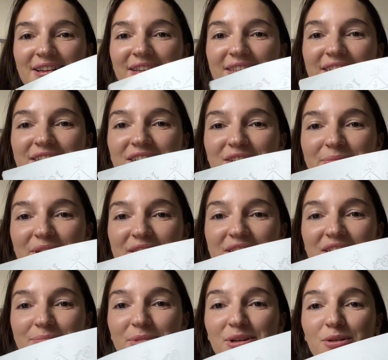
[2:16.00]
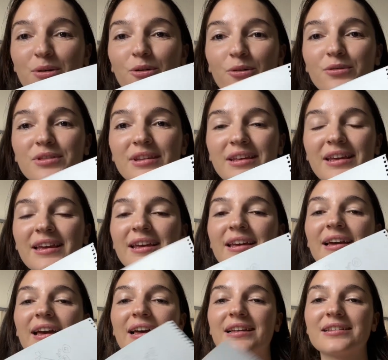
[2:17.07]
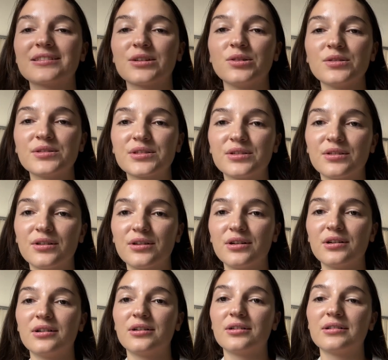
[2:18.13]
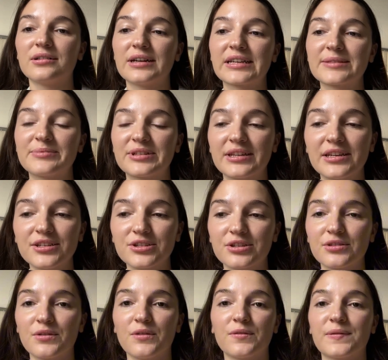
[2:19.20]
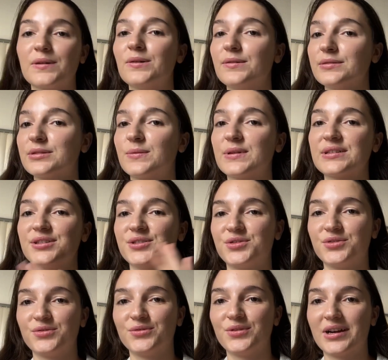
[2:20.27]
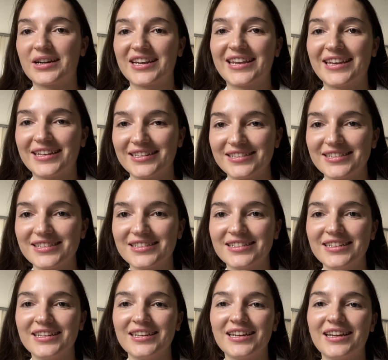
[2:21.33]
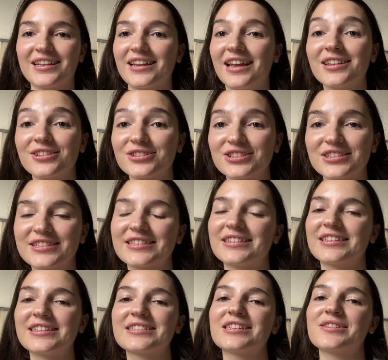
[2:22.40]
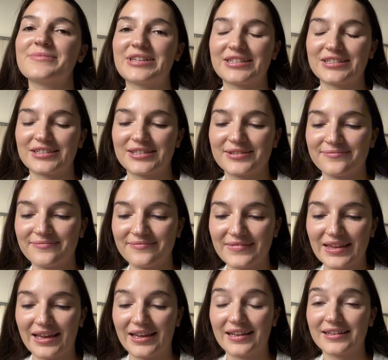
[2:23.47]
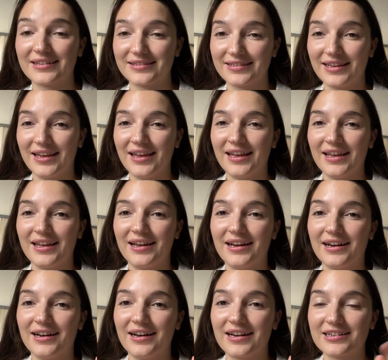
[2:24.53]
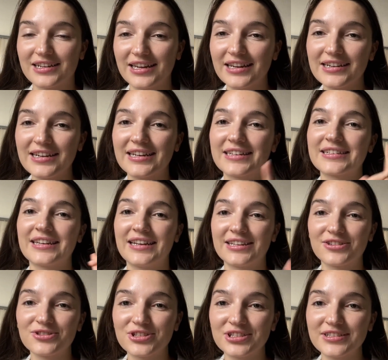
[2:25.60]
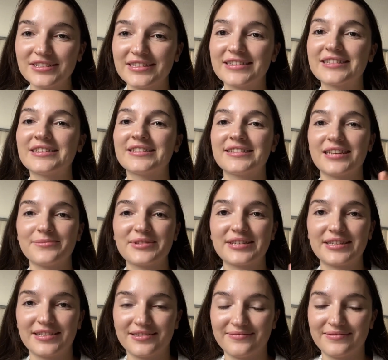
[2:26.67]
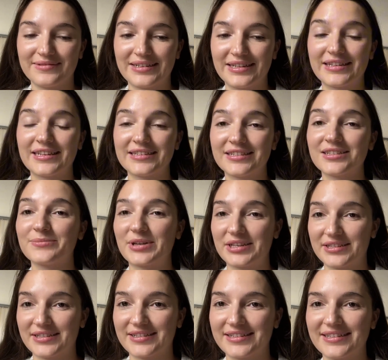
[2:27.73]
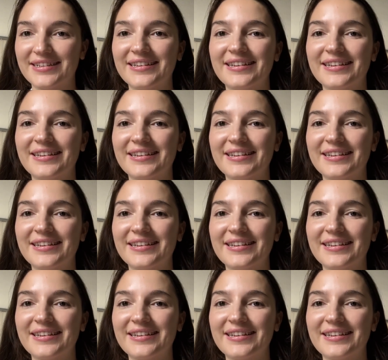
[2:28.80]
Destiny Matrix by your own, and also explanation of all 22 arcanas and energies in Destiny Matrix. And arcana and energy is the same thing in Destiny Matrix.